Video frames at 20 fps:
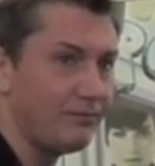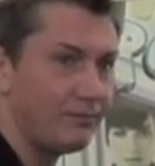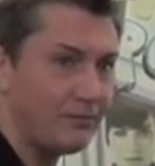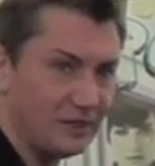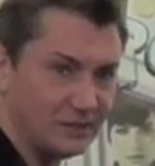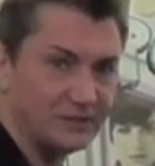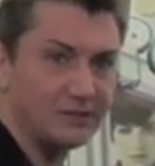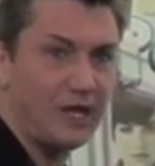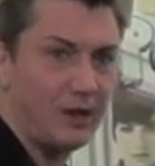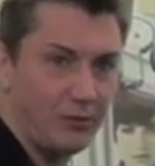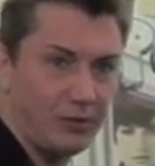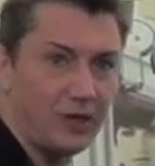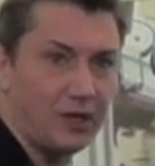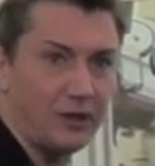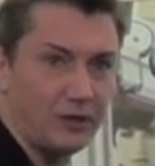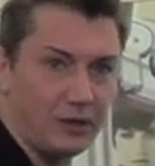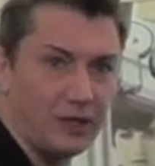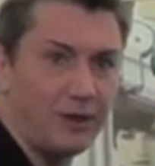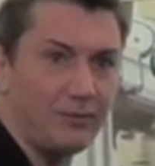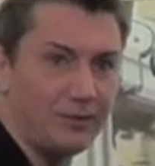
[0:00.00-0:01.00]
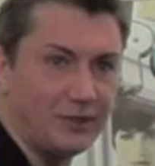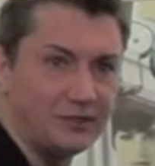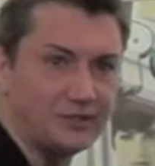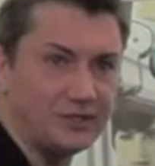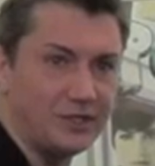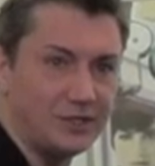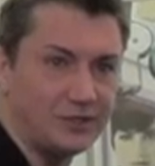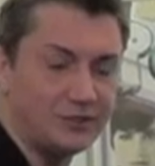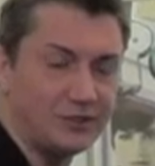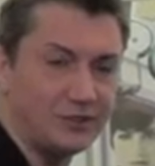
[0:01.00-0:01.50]
Isn't that what color companies
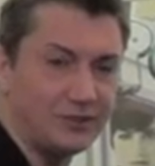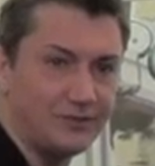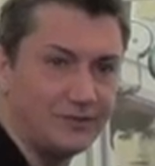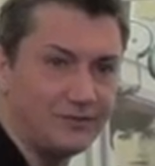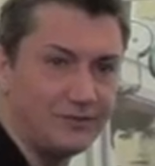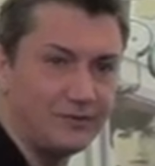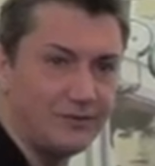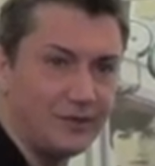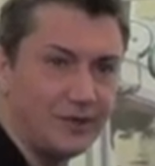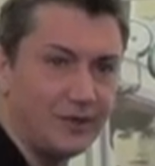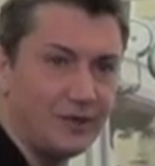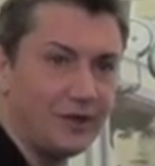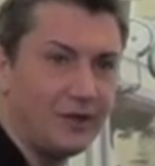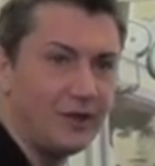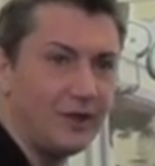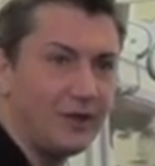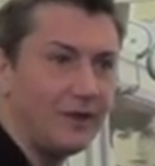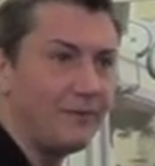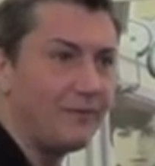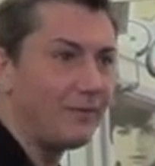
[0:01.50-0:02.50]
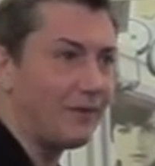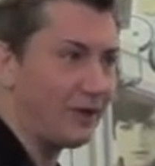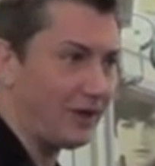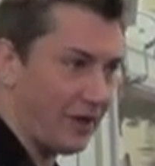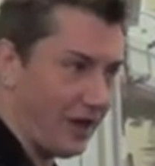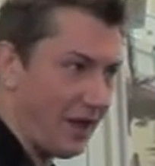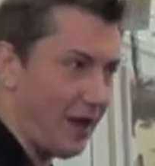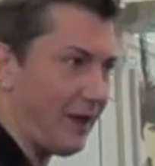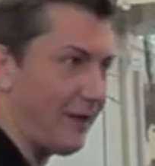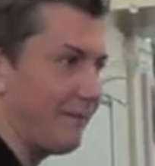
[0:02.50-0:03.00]
teach you? Yeah.
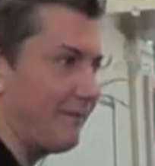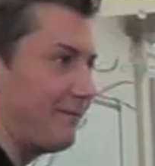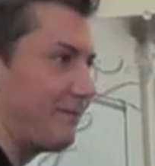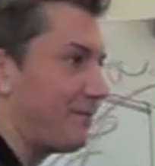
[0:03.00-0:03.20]
Okay.